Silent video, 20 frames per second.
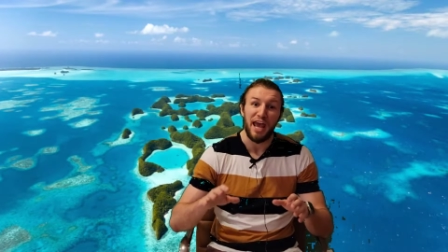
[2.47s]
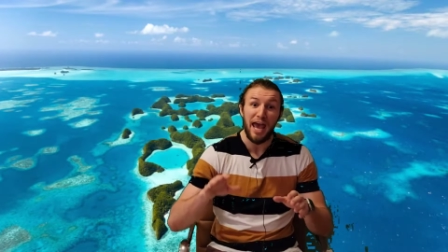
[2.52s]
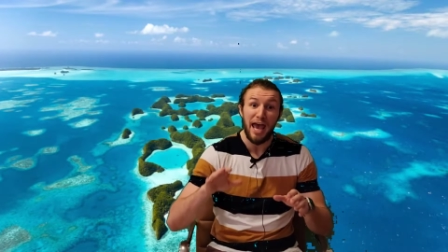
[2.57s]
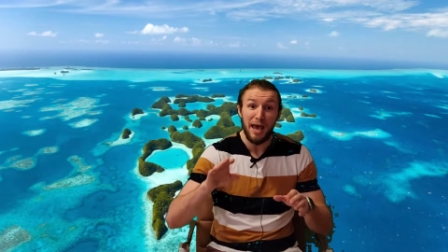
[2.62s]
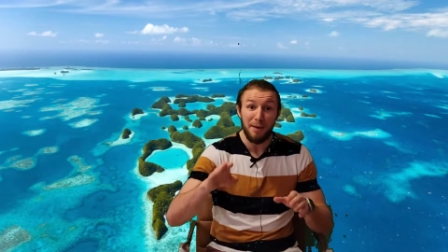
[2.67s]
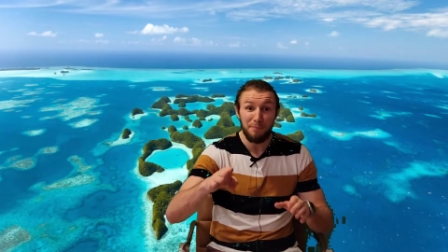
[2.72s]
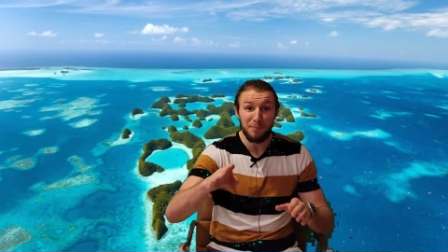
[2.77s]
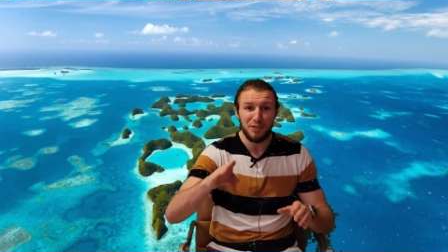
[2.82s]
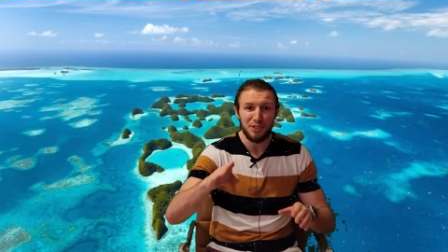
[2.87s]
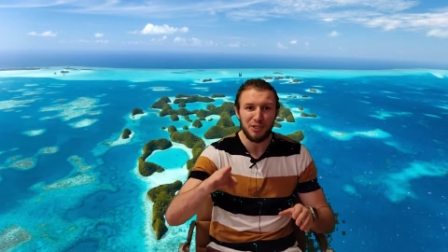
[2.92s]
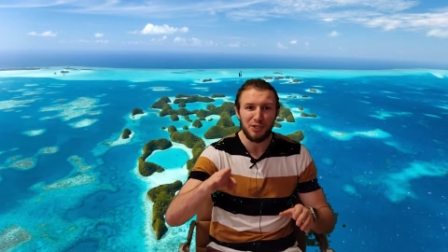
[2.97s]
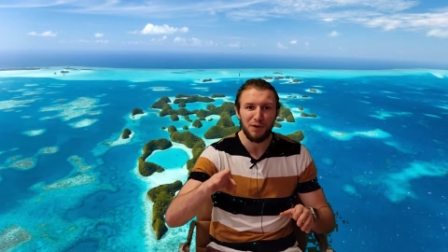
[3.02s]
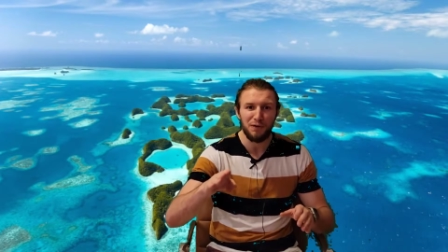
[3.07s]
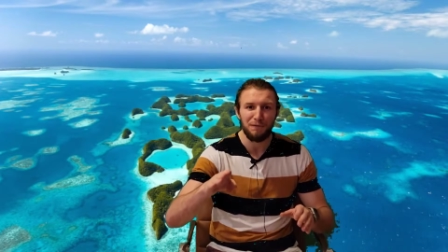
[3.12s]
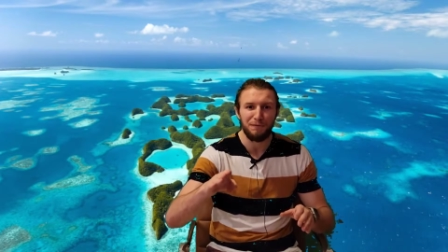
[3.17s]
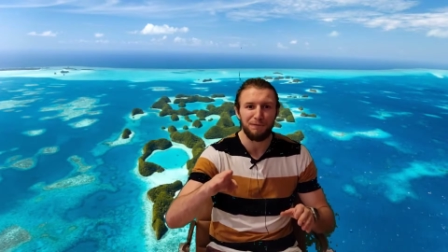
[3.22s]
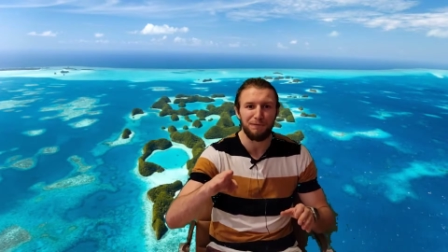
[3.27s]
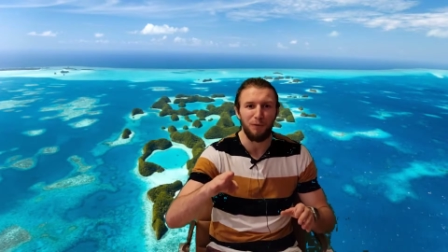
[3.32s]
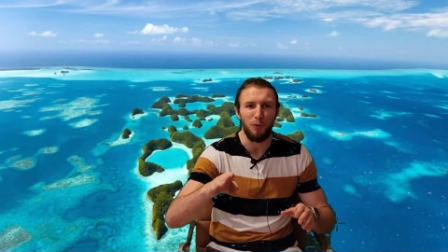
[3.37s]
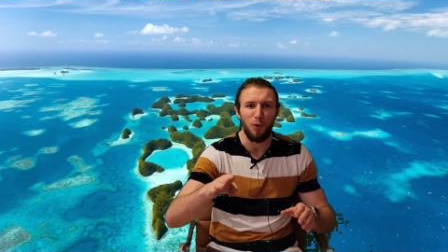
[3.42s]

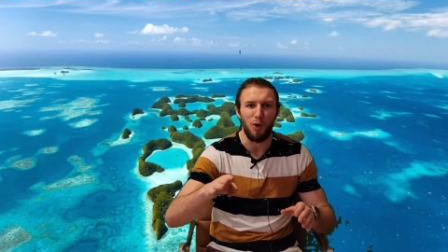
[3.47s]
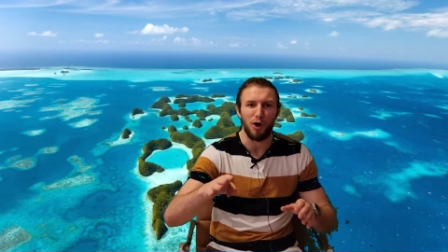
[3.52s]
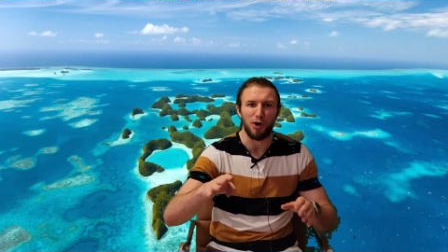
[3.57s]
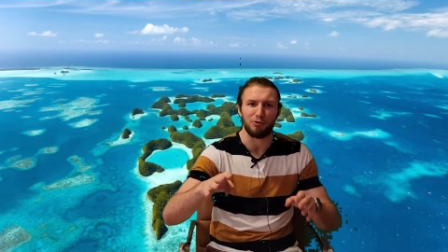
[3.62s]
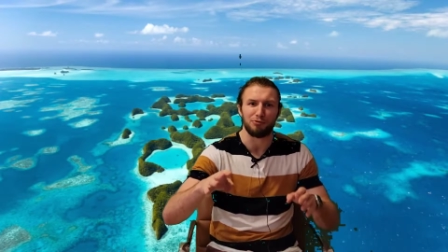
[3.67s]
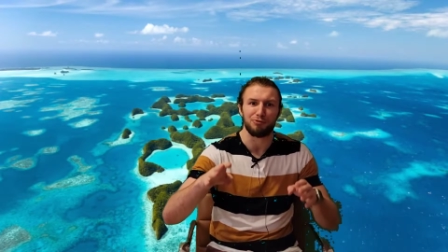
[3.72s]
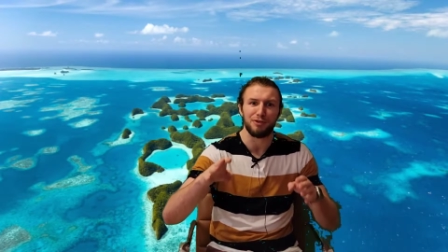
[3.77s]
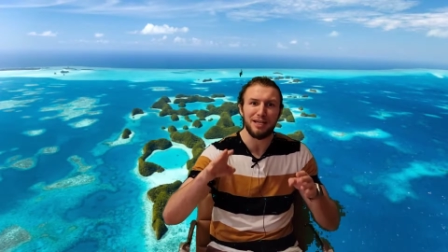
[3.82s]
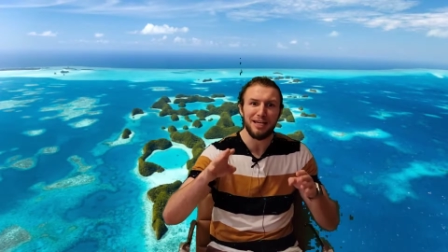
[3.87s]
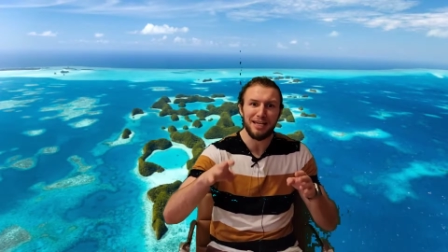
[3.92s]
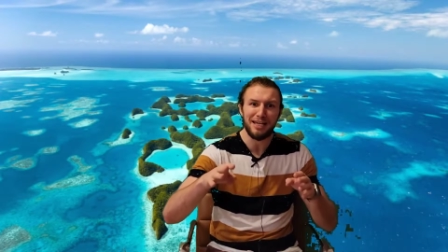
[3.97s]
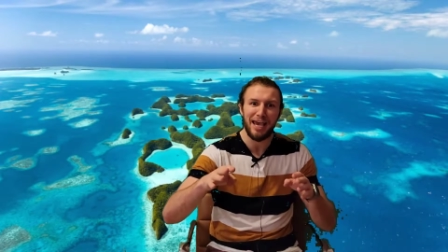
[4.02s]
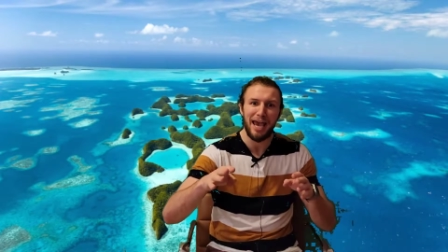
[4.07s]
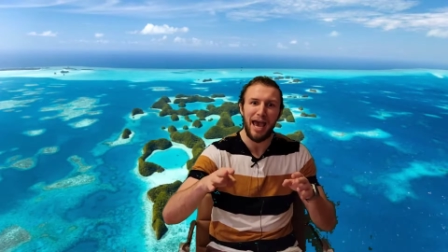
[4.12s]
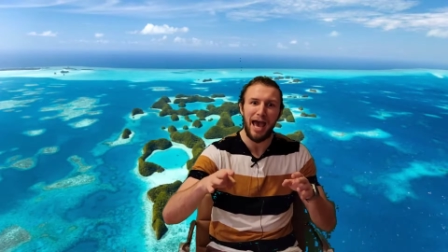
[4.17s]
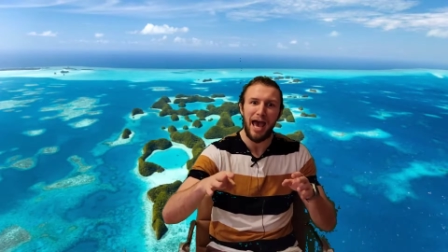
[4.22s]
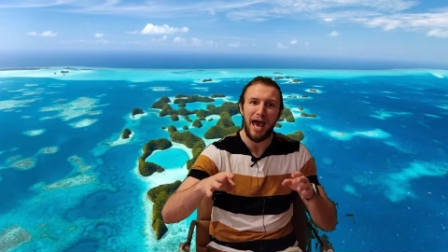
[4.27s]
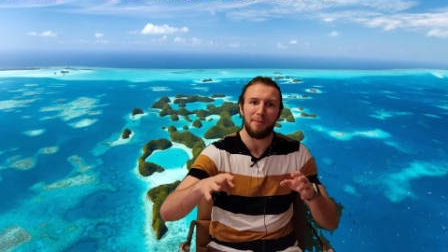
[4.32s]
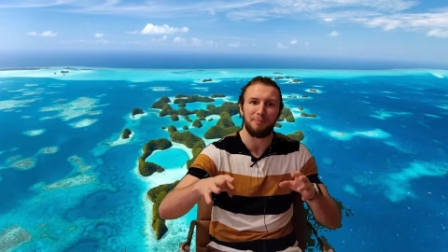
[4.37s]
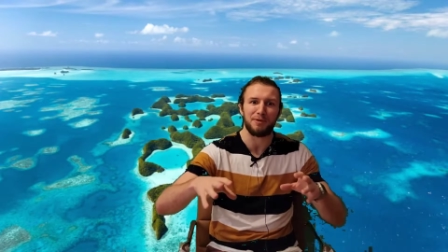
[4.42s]
Episode 4
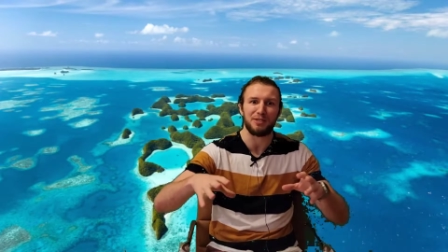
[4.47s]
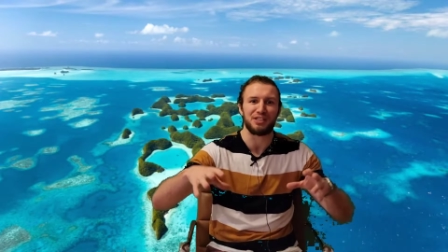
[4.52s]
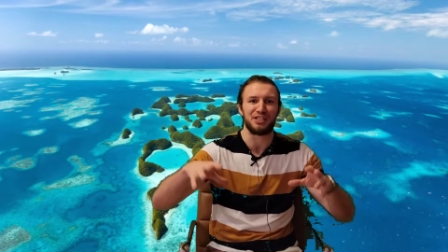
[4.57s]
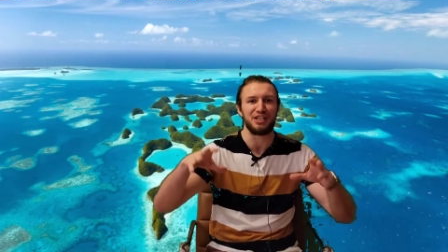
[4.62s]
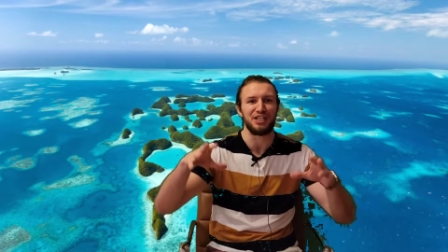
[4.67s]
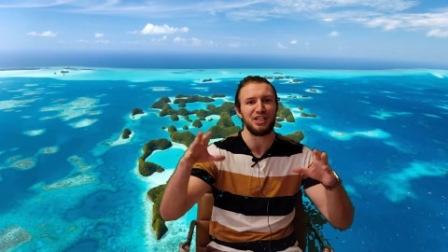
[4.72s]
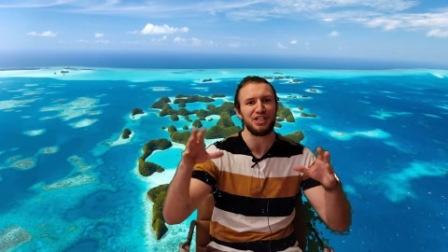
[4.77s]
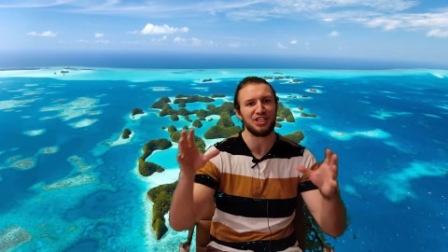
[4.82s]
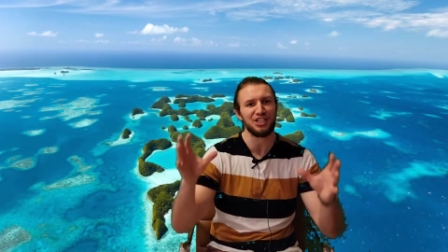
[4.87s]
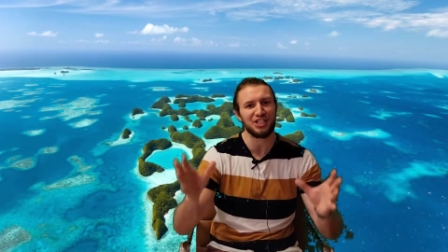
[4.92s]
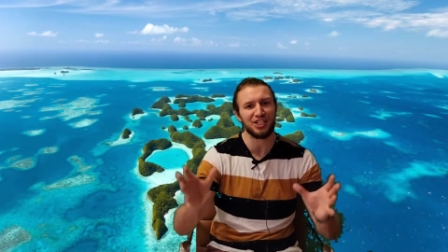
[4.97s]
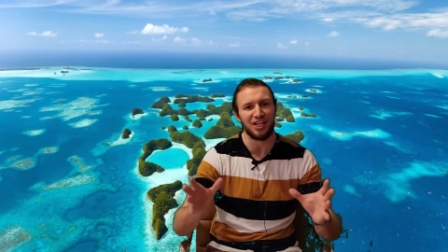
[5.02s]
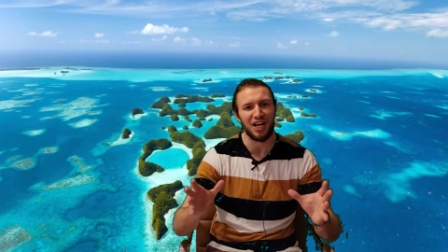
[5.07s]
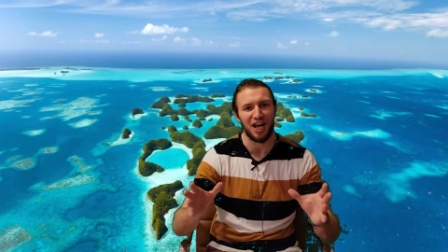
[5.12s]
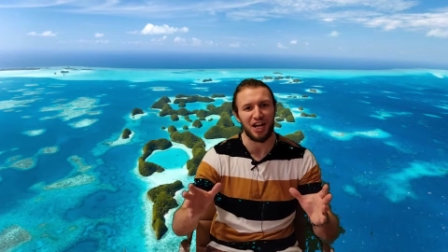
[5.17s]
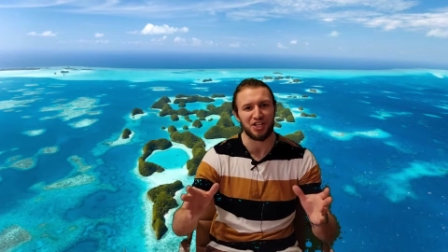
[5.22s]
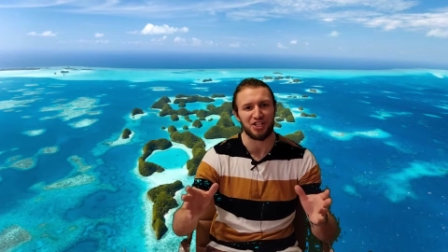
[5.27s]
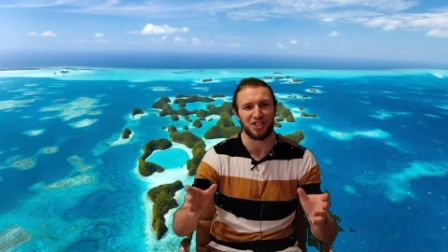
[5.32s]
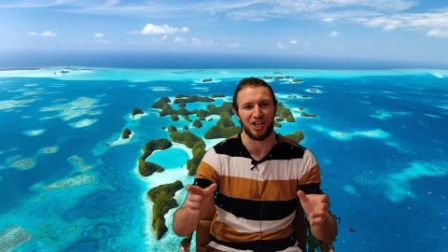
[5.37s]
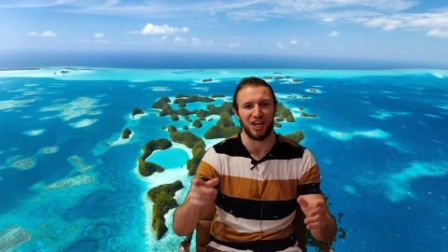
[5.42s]
recap
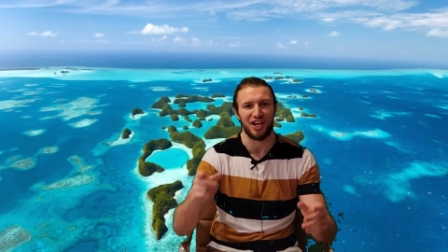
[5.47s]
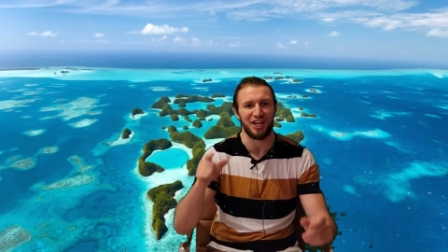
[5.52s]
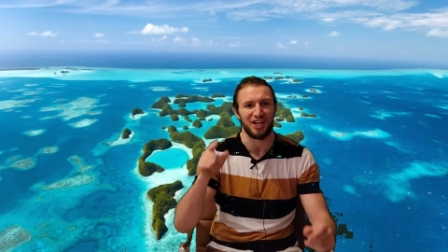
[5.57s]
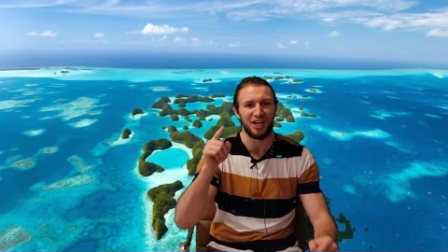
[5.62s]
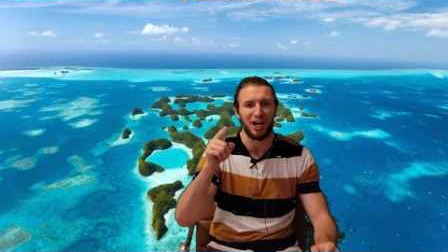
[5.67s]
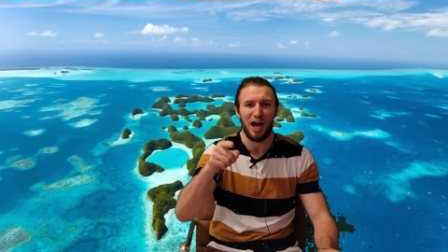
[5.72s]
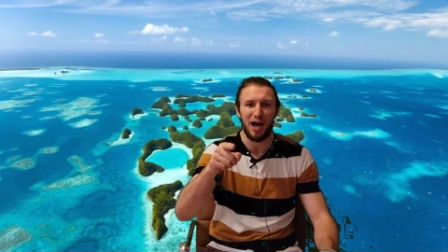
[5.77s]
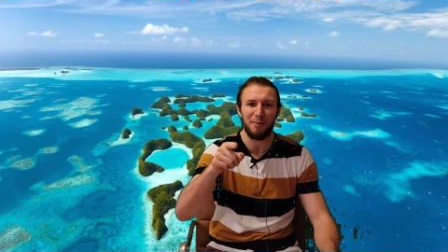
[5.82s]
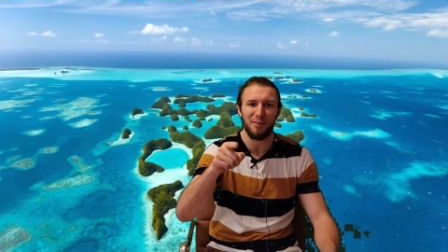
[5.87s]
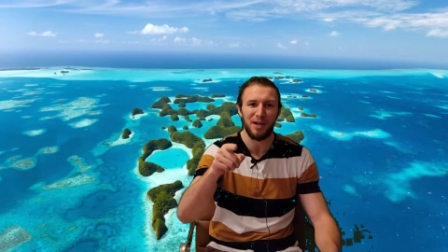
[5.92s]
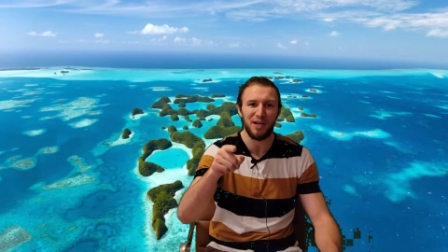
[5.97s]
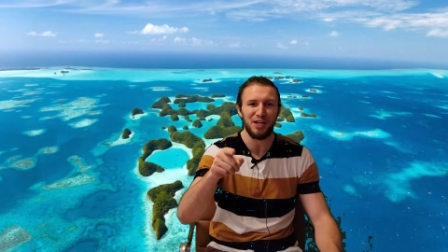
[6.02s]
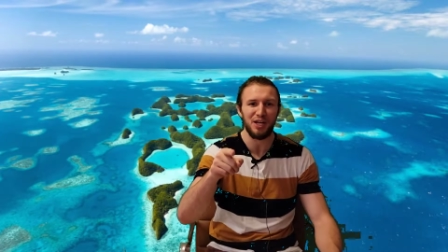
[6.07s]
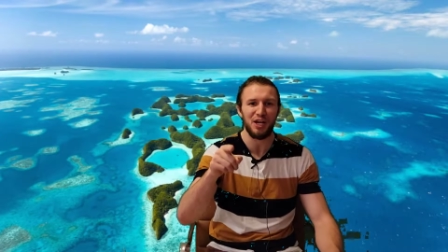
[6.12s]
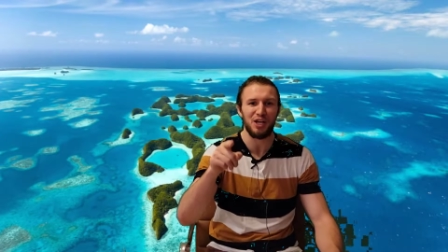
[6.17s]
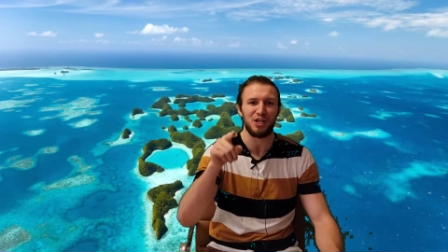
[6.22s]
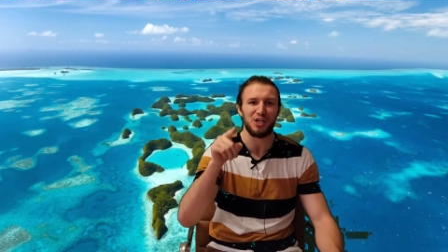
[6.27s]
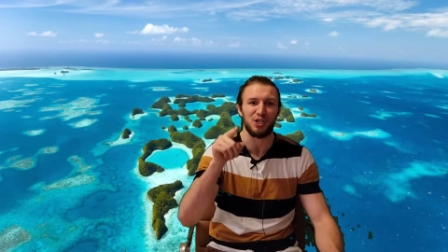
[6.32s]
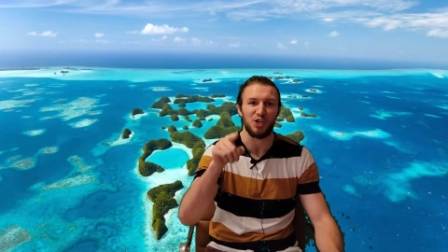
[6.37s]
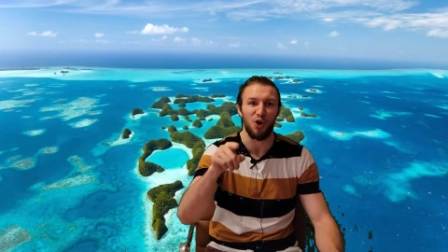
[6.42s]
discussion coming
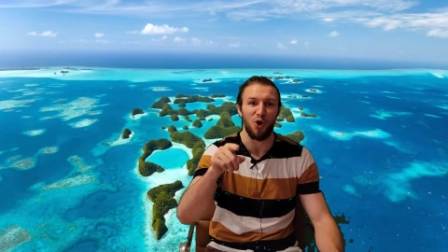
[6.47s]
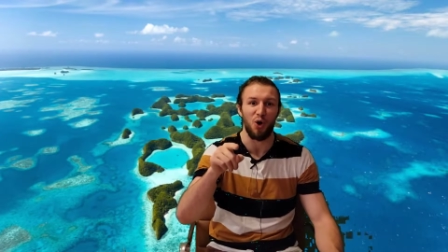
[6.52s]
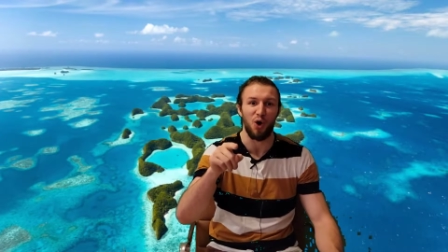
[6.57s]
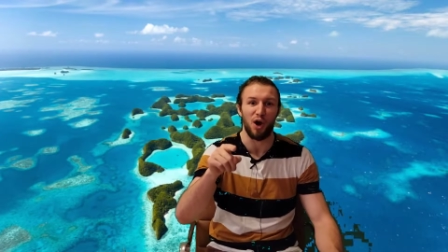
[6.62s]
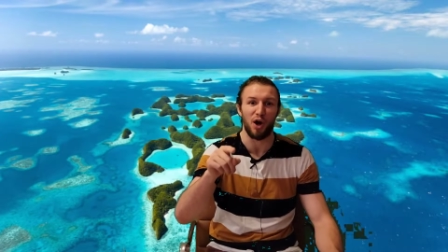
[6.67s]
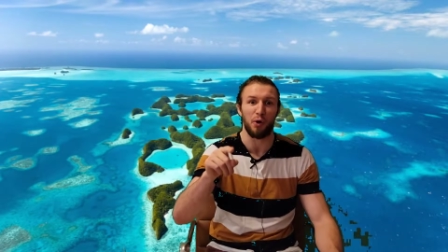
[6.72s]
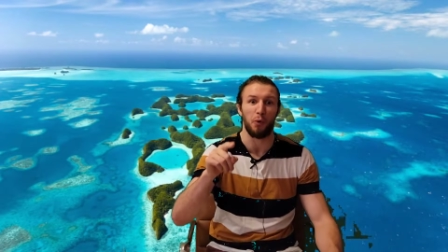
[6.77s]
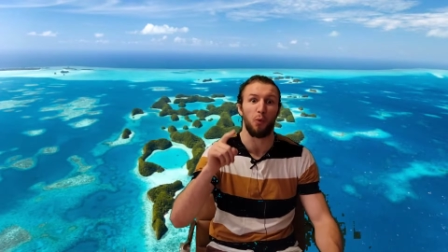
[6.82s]
your